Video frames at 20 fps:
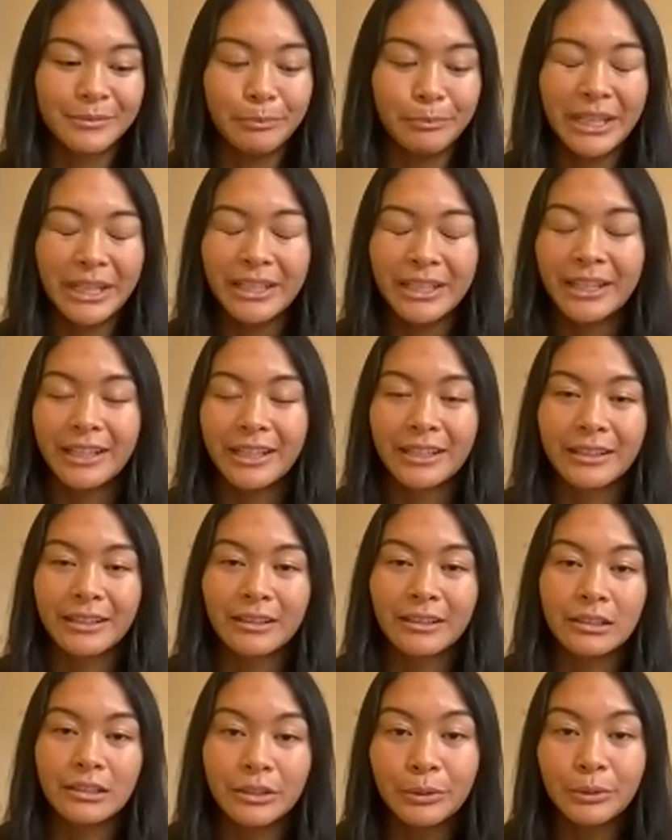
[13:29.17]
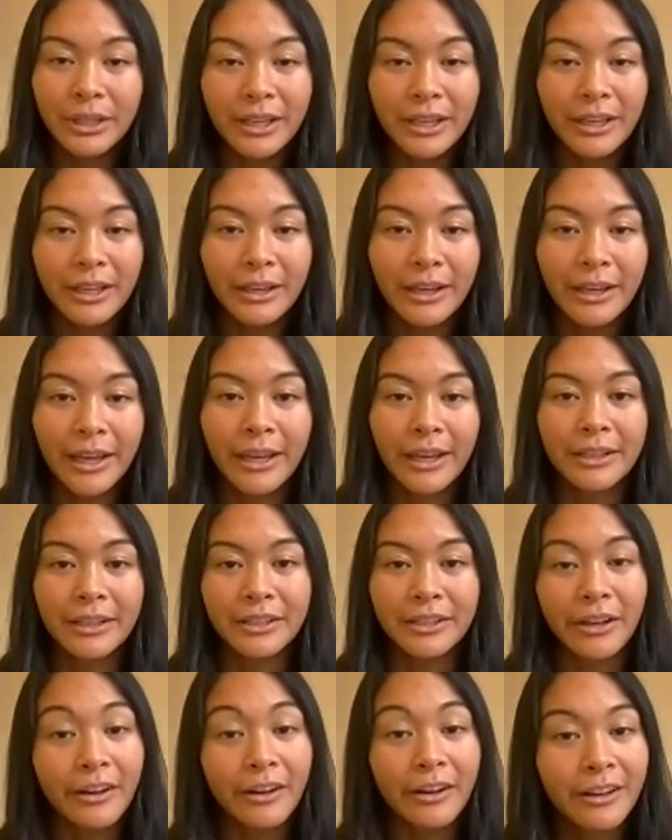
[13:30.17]
meeting Luca
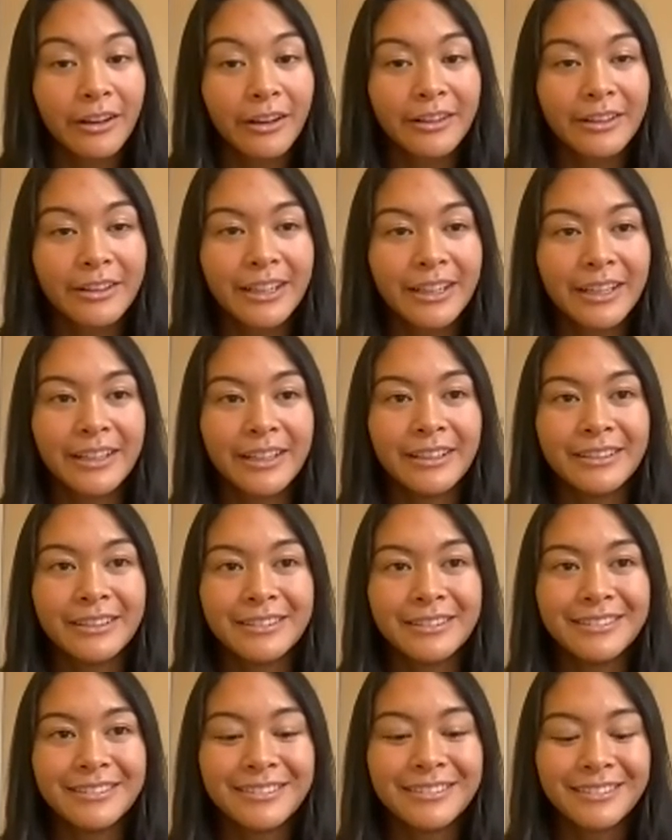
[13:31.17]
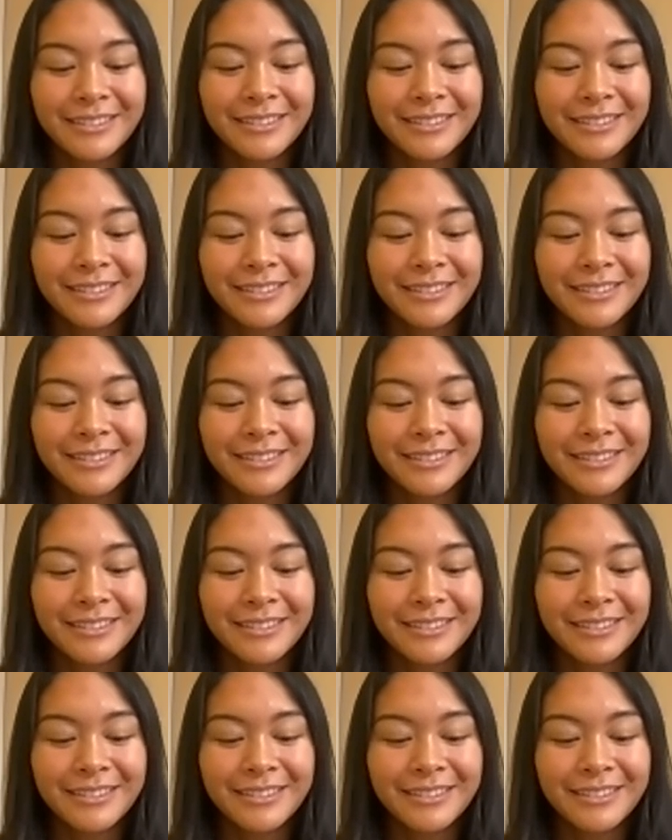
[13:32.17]
and Jan in